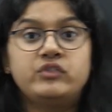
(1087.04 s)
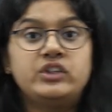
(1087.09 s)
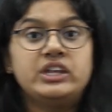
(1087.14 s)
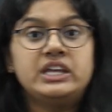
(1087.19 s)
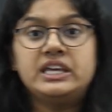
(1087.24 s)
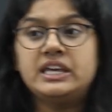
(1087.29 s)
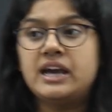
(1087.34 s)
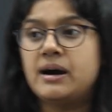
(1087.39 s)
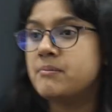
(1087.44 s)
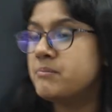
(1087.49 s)

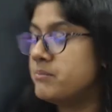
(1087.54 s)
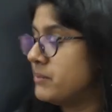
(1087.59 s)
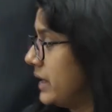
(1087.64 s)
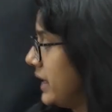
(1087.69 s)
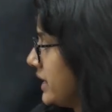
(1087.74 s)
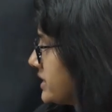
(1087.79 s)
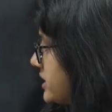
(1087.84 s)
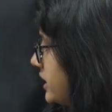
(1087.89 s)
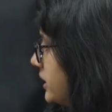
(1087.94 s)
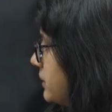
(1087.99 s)
the
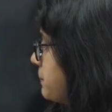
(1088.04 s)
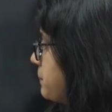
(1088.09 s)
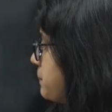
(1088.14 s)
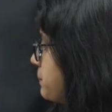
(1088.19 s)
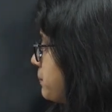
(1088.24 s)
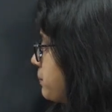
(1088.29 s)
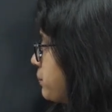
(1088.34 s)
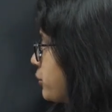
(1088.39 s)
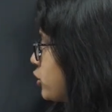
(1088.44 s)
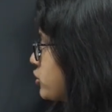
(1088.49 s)

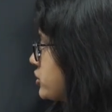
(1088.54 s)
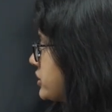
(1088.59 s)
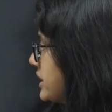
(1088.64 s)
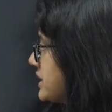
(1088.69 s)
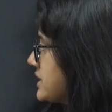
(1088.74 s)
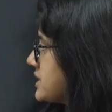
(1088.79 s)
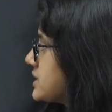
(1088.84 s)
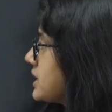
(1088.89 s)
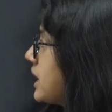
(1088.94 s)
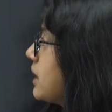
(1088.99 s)
amazing
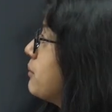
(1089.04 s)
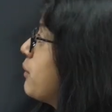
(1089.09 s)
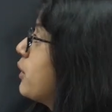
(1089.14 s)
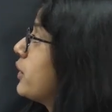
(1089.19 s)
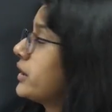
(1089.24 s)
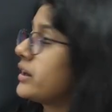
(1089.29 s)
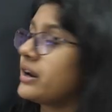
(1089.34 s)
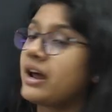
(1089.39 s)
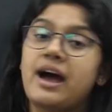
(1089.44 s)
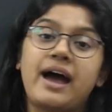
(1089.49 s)
Proteista,
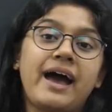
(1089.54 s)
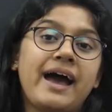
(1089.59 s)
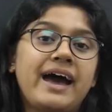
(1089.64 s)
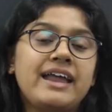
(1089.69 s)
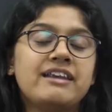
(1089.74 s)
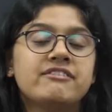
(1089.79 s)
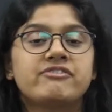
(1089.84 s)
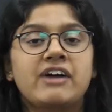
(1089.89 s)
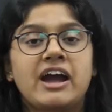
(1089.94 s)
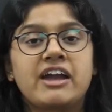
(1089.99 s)
Monera
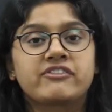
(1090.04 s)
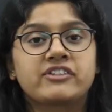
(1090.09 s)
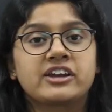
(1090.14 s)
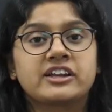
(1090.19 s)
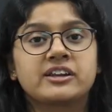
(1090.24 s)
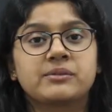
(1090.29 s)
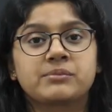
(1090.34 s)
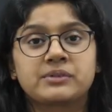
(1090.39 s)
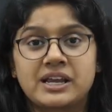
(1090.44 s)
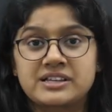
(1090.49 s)
and five
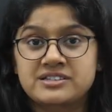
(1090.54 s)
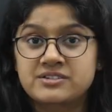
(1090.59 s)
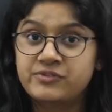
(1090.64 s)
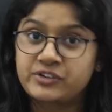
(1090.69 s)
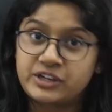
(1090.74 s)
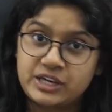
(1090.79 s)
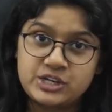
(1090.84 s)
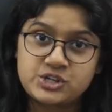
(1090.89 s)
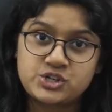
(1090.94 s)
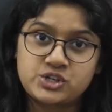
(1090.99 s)
kingdom
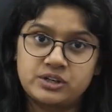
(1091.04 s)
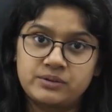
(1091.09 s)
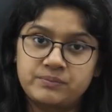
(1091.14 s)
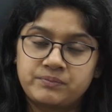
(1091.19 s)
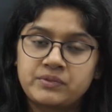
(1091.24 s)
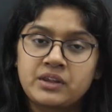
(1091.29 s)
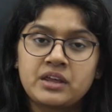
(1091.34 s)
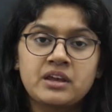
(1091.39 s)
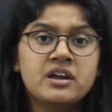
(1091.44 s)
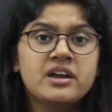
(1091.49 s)

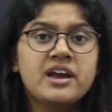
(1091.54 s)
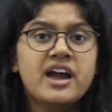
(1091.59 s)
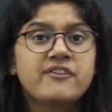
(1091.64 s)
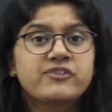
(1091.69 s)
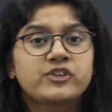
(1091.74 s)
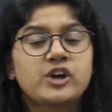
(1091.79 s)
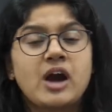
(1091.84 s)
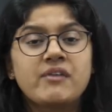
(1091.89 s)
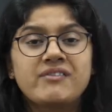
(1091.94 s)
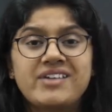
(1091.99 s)
classification.
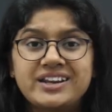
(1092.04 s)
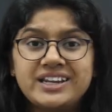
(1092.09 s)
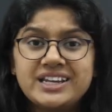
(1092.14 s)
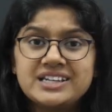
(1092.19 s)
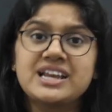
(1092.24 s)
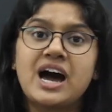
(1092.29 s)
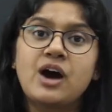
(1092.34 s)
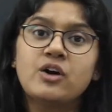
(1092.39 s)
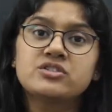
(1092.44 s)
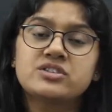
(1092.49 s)
If you have
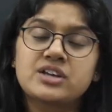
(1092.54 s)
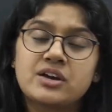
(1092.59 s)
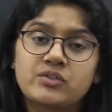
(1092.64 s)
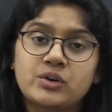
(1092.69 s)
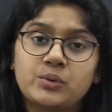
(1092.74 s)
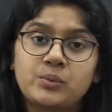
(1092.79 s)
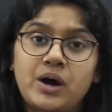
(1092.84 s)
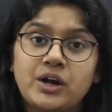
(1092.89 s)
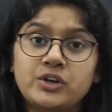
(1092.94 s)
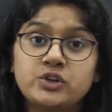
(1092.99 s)
any doubts,
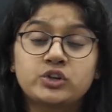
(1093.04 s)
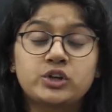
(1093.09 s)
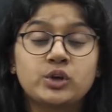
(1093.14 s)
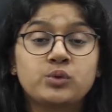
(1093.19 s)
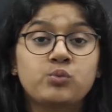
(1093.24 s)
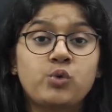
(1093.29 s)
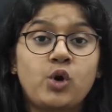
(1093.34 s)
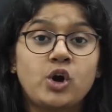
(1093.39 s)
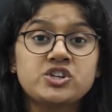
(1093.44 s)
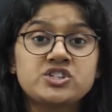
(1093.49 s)
everyone, you
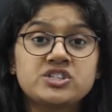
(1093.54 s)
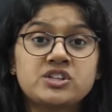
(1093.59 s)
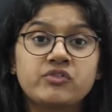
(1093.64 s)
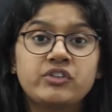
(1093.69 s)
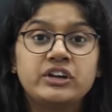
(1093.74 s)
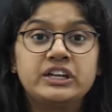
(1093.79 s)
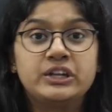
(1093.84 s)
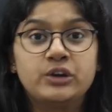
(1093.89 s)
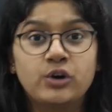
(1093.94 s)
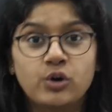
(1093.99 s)
can watch the
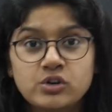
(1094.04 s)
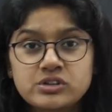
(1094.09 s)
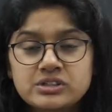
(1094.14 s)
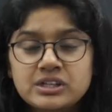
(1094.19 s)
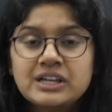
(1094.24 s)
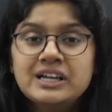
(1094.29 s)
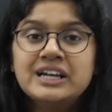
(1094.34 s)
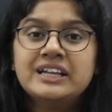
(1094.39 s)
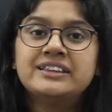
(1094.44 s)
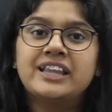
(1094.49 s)

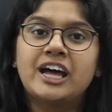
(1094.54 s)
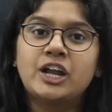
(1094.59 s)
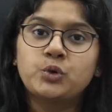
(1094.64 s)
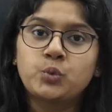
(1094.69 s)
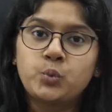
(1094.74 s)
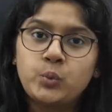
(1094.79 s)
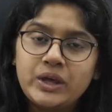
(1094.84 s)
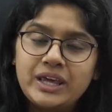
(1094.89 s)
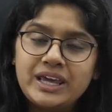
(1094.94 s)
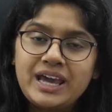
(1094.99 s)
videos that
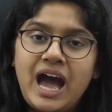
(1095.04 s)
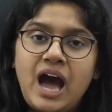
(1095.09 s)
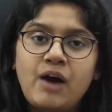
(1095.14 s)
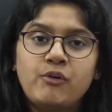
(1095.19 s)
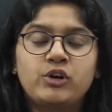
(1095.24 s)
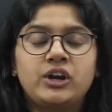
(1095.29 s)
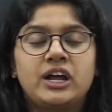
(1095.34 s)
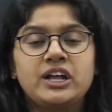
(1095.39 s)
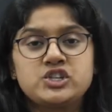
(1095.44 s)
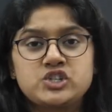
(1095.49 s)
we
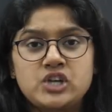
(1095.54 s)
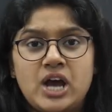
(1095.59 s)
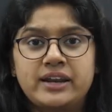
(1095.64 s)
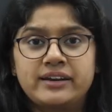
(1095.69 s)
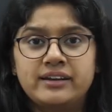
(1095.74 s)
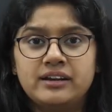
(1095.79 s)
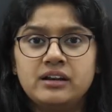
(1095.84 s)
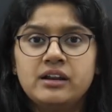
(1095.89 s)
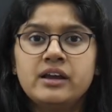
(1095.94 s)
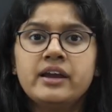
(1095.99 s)
have on our
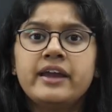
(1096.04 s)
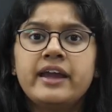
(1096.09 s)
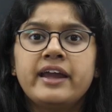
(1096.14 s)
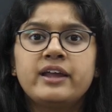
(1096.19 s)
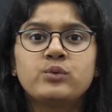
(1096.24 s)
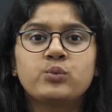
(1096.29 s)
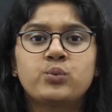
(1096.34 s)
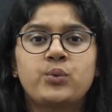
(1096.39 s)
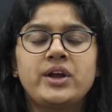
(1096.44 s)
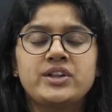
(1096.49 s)
channel,
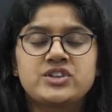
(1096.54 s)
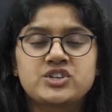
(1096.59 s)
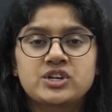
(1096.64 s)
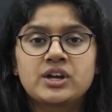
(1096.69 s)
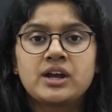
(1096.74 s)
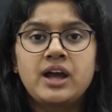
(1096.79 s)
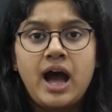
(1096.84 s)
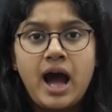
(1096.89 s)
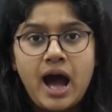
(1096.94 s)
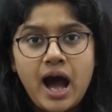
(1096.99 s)
in
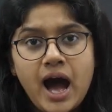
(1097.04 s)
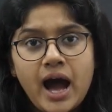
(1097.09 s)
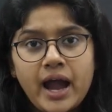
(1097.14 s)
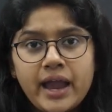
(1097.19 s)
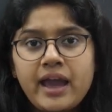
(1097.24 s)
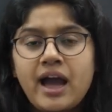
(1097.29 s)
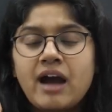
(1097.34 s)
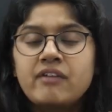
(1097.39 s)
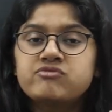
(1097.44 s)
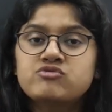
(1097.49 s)
which
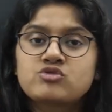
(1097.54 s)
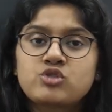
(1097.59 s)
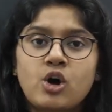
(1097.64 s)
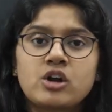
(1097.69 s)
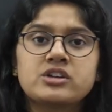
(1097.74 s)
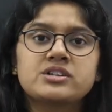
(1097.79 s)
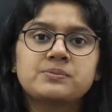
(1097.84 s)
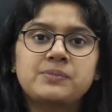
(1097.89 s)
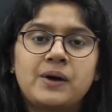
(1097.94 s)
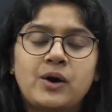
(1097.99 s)
I have
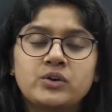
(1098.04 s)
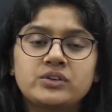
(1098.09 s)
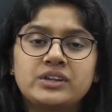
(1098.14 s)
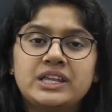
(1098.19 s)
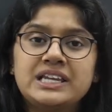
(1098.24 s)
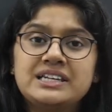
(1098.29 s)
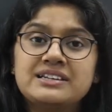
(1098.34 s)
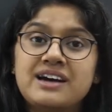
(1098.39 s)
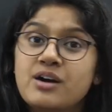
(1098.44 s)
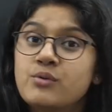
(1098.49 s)
taught about
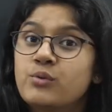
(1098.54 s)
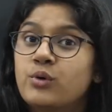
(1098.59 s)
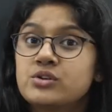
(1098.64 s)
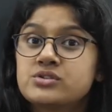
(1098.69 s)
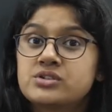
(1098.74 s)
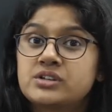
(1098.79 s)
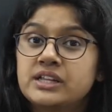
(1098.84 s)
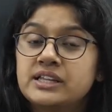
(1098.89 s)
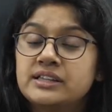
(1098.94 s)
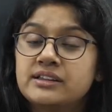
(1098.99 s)
the
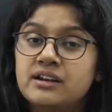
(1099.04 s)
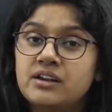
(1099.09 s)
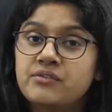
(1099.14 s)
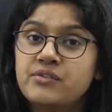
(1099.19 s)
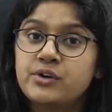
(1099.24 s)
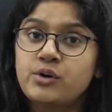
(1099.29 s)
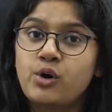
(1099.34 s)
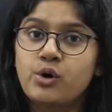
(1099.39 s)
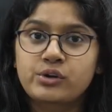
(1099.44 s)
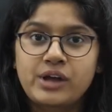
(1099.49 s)
diversity in the
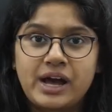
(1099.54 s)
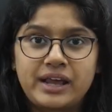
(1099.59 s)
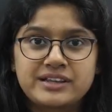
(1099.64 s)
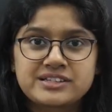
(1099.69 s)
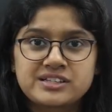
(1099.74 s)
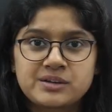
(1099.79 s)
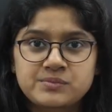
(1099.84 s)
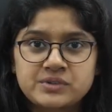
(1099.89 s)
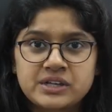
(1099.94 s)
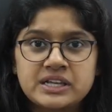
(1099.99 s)
living
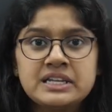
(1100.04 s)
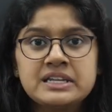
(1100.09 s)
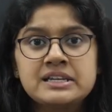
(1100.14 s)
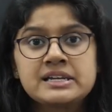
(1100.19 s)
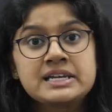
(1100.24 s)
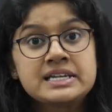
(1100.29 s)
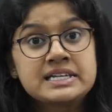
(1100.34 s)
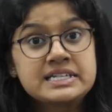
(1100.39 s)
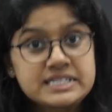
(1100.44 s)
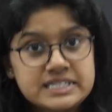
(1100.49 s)
organisms in
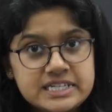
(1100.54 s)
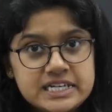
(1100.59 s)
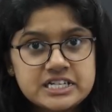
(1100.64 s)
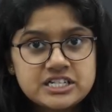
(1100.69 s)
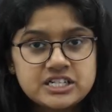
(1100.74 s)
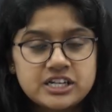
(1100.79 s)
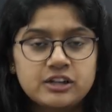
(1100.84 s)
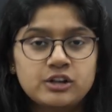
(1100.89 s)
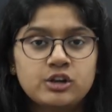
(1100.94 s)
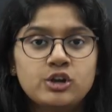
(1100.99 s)

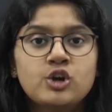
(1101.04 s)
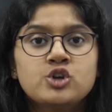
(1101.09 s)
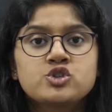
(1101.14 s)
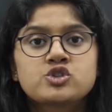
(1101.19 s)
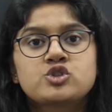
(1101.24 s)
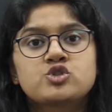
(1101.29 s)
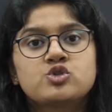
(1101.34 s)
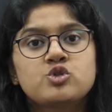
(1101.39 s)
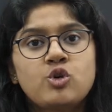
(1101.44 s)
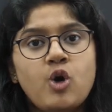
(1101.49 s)
detail.
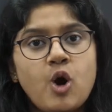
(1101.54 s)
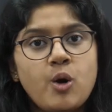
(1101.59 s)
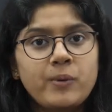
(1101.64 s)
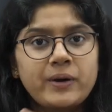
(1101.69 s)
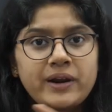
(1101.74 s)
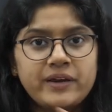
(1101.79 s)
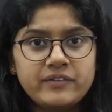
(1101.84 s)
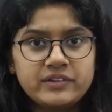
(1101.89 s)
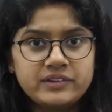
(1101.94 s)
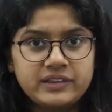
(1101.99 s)
So do go
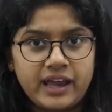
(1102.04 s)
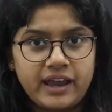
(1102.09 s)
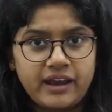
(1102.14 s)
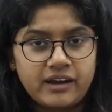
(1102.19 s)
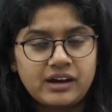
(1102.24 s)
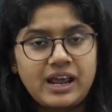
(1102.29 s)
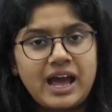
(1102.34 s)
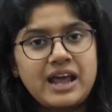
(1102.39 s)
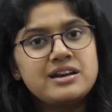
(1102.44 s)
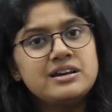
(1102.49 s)
over
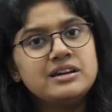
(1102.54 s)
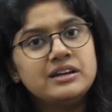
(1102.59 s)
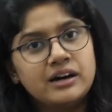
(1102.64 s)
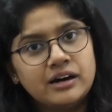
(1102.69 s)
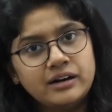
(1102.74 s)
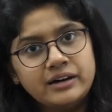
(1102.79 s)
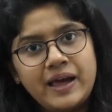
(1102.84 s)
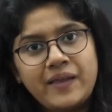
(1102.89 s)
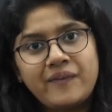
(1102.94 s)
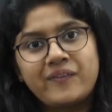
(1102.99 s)
there and
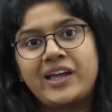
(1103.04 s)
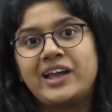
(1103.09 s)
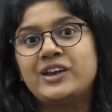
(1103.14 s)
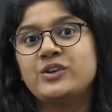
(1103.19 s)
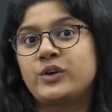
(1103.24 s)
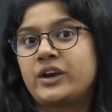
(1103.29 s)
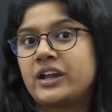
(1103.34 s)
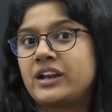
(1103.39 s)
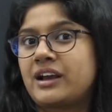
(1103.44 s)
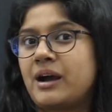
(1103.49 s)
learn, and then
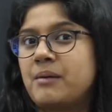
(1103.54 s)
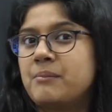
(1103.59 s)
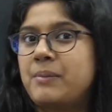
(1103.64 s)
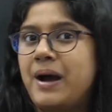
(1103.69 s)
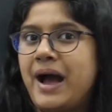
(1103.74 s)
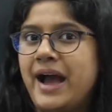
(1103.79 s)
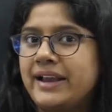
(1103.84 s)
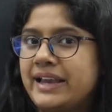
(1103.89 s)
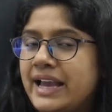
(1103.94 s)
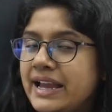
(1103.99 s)
you can come
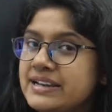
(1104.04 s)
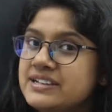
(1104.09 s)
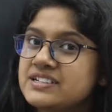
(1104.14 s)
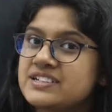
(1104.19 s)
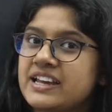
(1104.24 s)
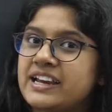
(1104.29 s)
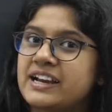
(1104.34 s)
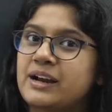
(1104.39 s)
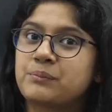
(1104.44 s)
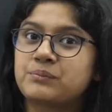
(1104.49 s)
back and
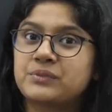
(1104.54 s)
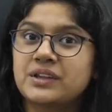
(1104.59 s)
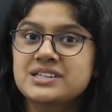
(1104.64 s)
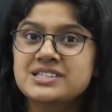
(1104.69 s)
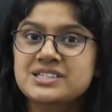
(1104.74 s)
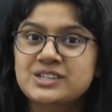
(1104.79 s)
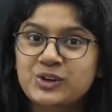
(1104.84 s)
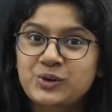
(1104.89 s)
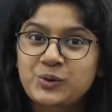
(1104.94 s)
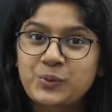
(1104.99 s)
take up
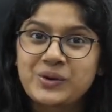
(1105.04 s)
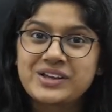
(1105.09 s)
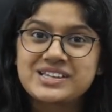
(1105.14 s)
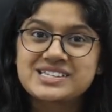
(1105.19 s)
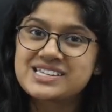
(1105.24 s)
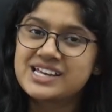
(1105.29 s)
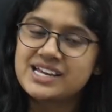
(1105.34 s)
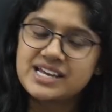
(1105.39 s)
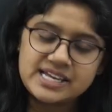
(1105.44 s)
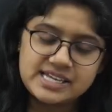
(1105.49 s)
this
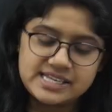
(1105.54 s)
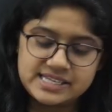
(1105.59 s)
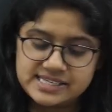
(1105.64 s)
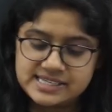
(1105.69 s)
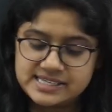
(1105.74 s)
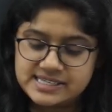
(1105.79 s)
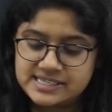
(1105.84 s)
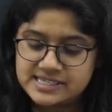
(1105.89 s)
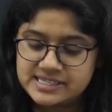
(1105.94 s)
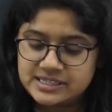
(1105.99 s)

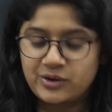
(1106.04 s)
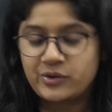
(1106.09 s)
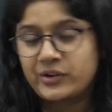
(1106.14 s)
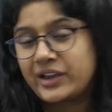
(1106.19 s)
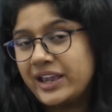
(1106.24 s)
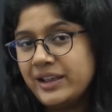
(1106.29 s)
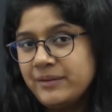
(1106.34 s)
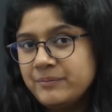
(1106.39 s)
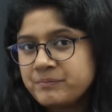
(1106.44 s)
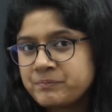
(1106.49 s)
quizzes.
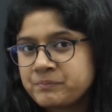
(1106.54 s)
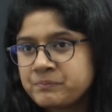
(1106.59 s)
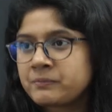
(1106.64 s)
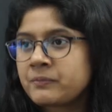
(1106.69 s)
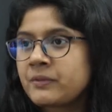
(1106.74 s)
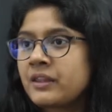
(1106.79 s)
Okay,